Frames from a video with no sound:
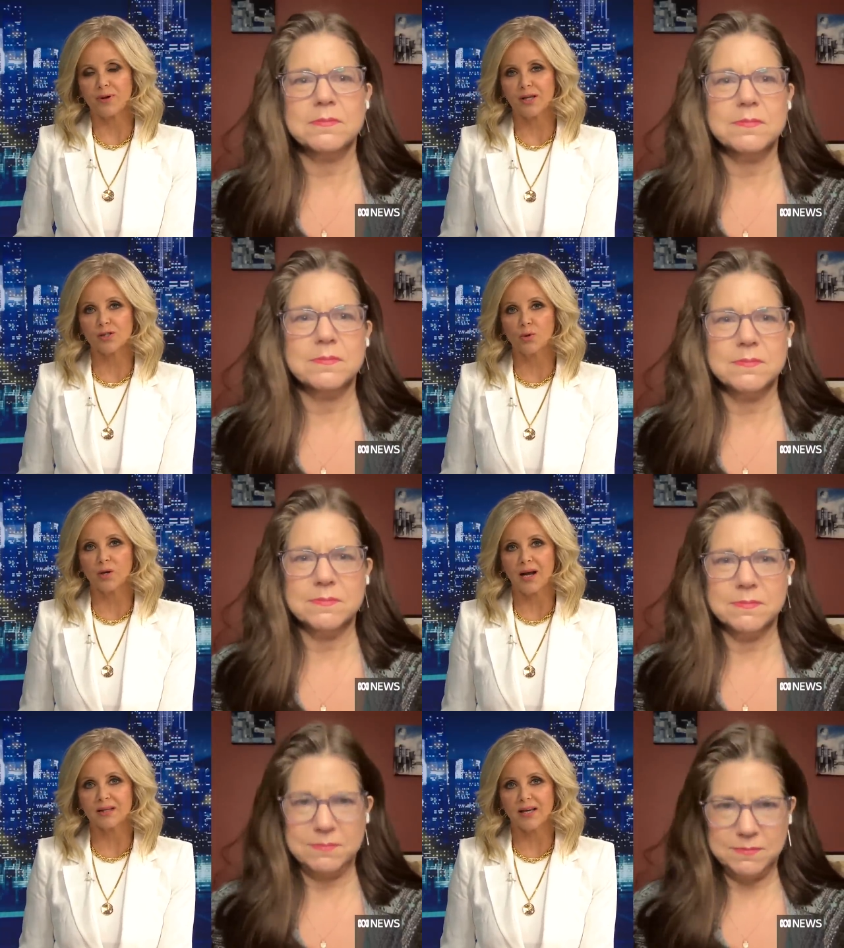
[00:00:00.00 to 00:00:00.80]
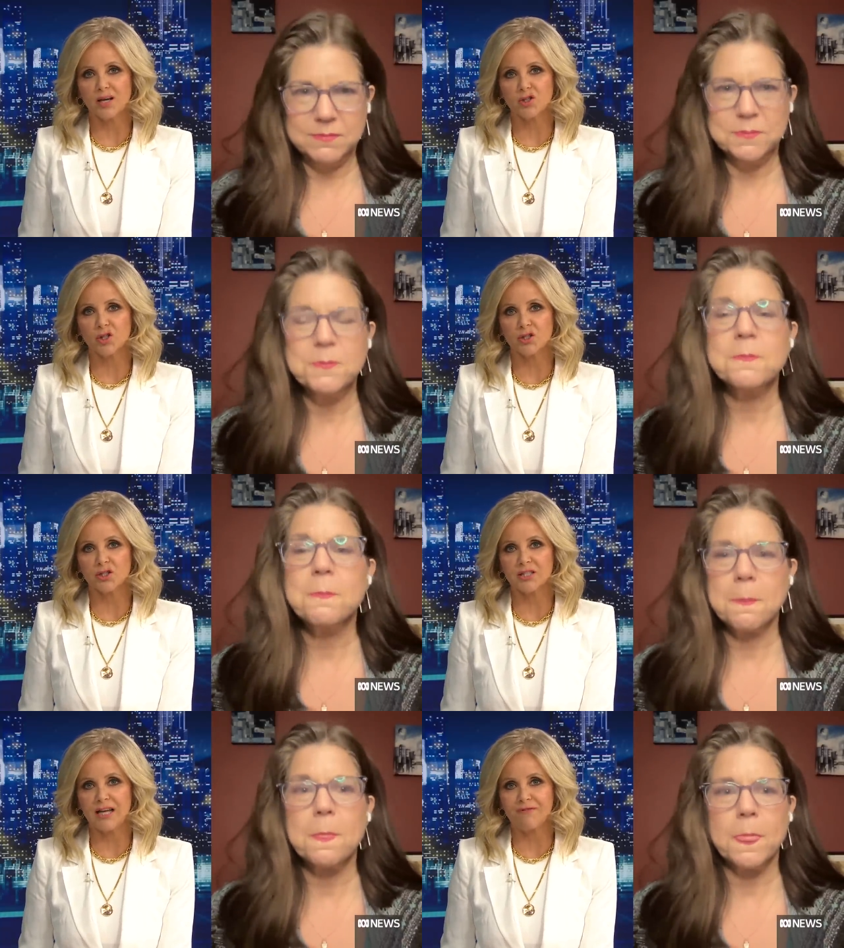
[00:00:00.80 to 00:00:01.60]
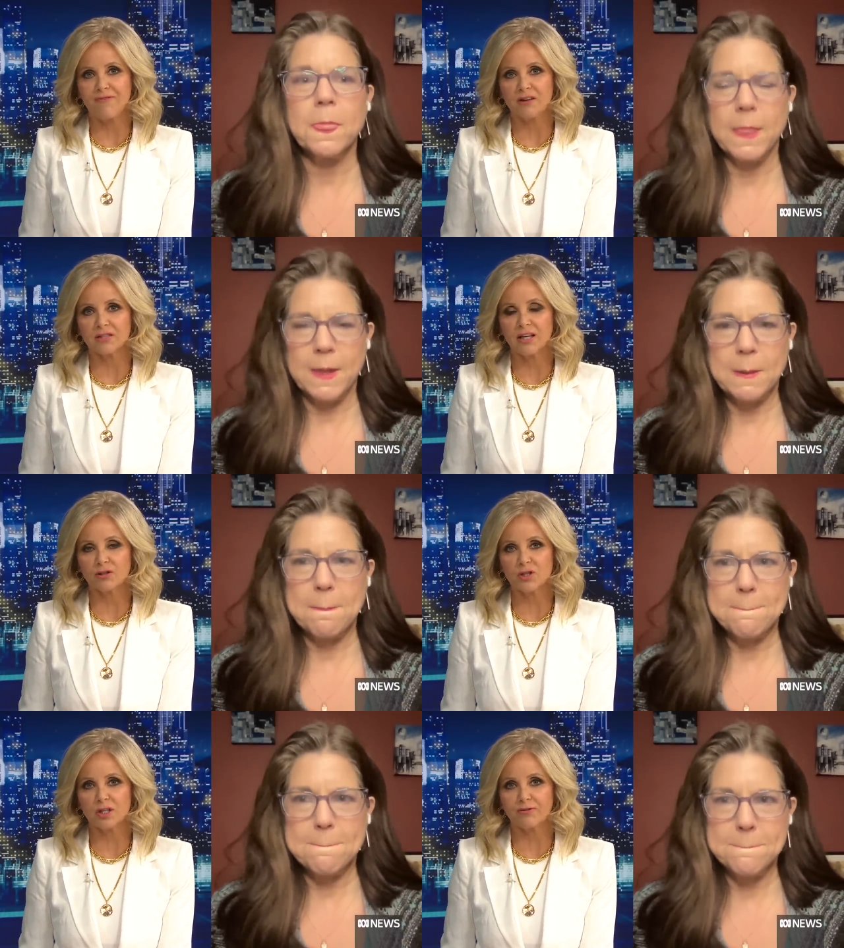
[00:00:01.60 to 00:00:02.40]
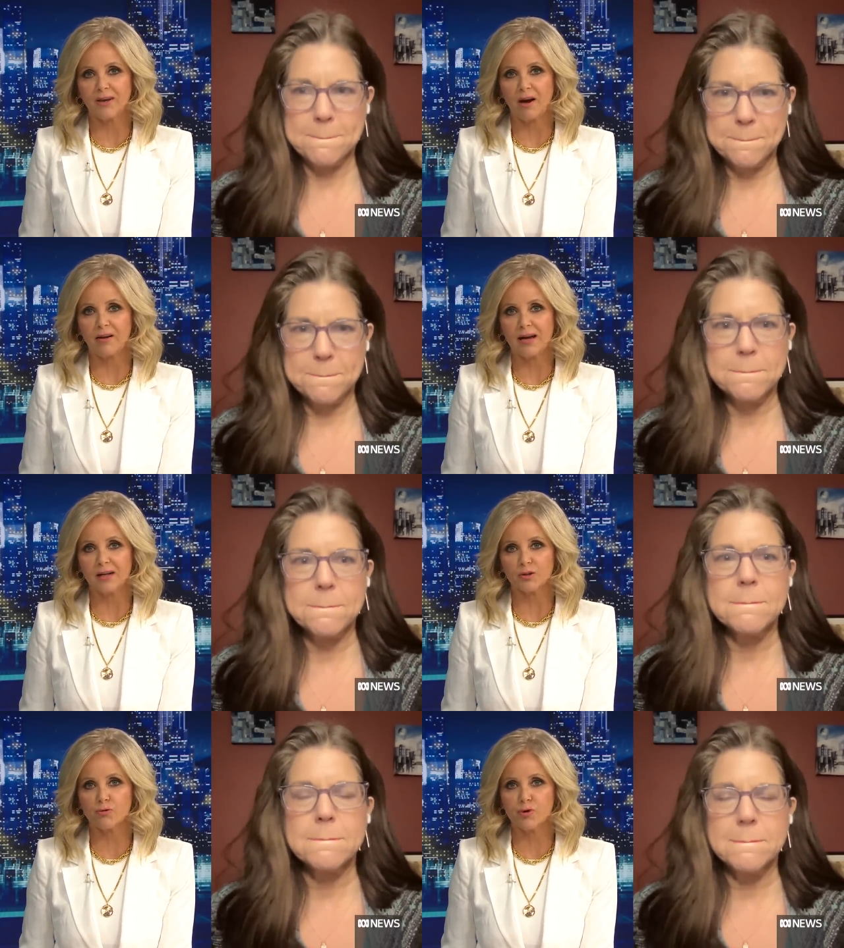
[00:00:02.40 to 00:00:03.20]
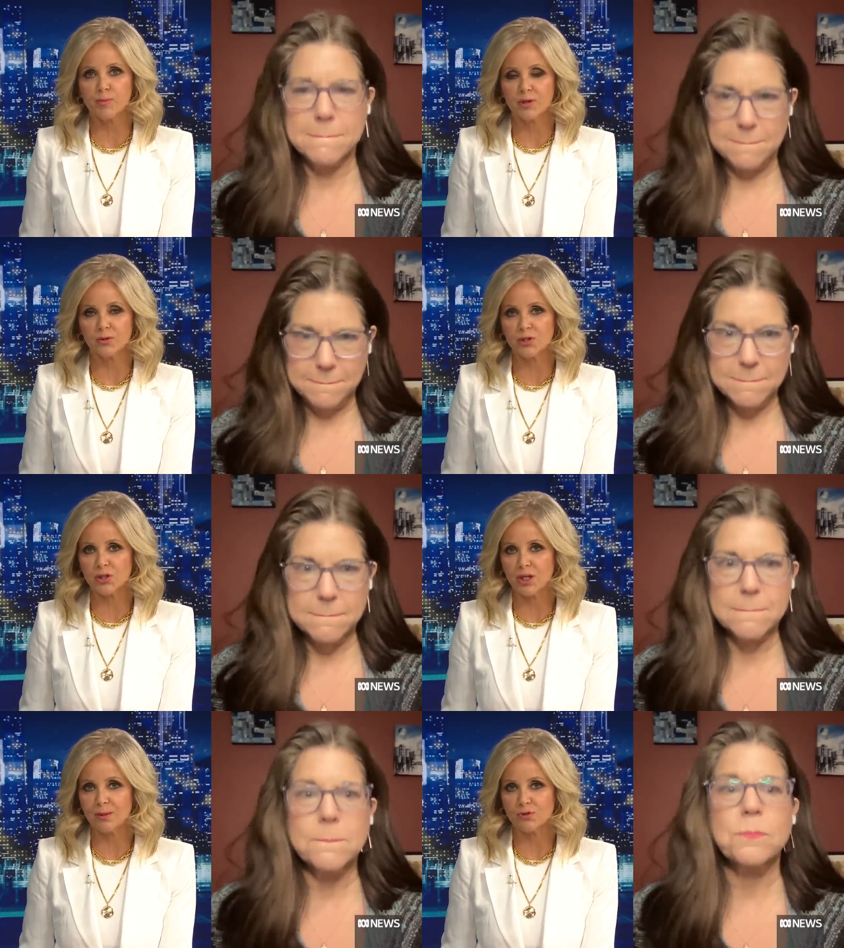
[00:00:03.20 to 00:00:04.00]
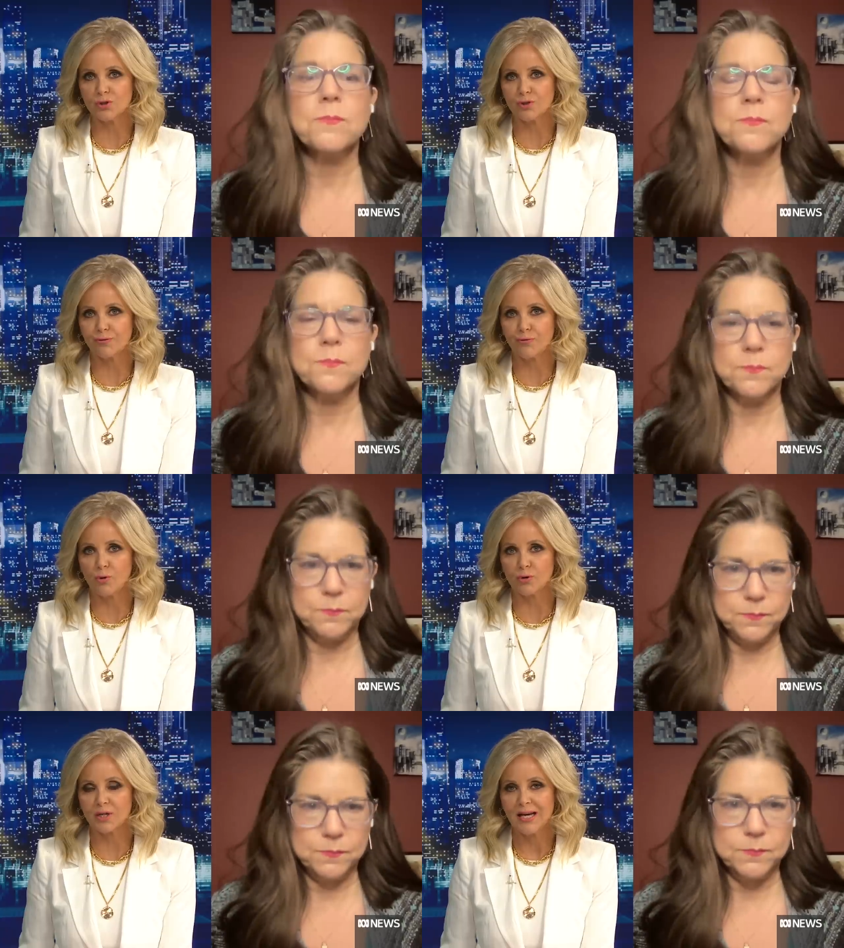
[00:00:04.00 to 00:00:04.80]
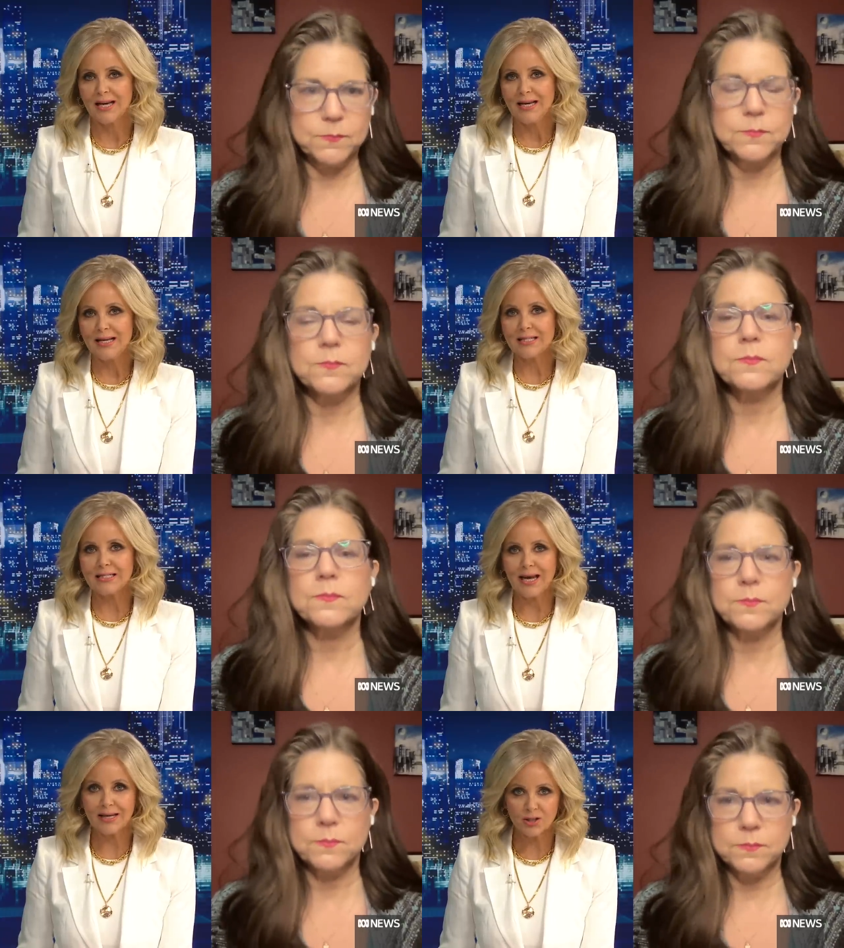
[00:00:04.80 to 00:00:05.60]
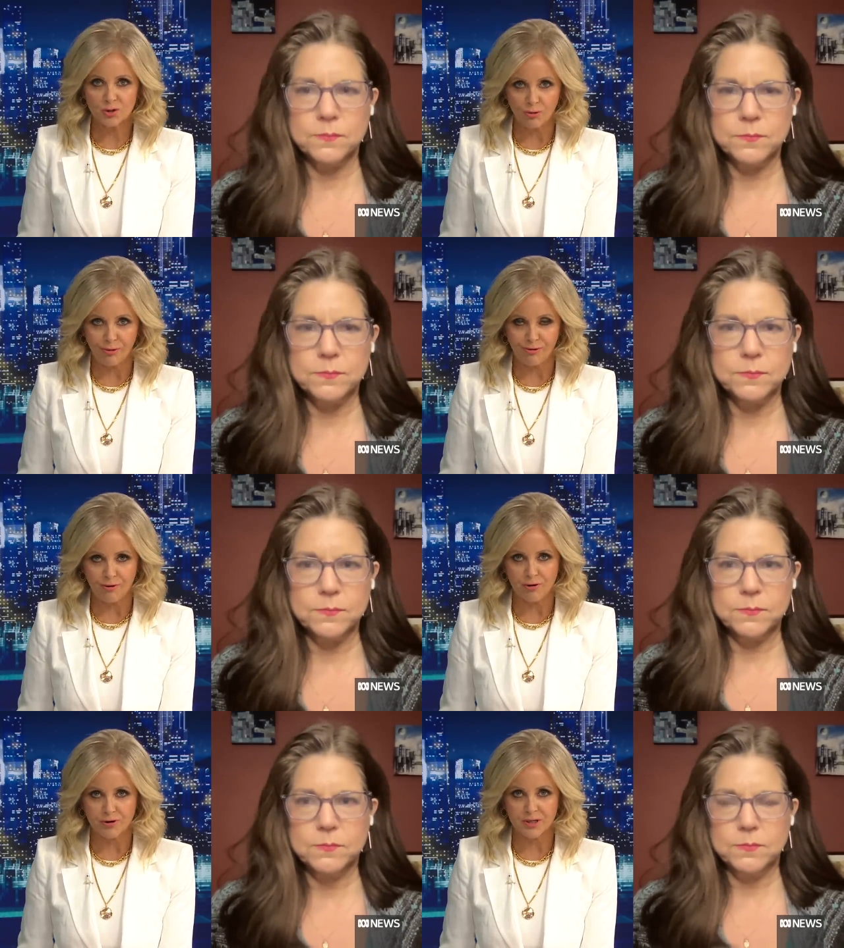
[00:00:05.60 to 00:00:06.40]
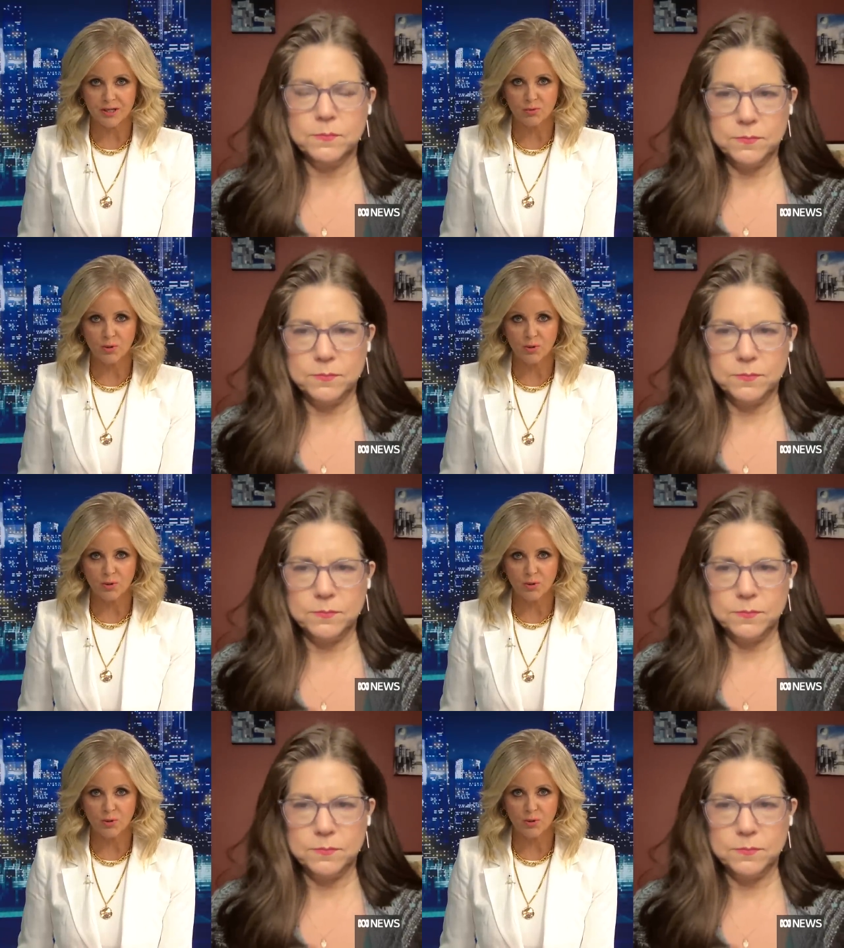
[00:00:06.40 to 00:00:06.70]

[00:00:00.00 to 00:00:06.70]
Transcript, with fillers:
Speaker 1: His organization today found guilty of carrying out a criminal scheme to defraud tax authorities.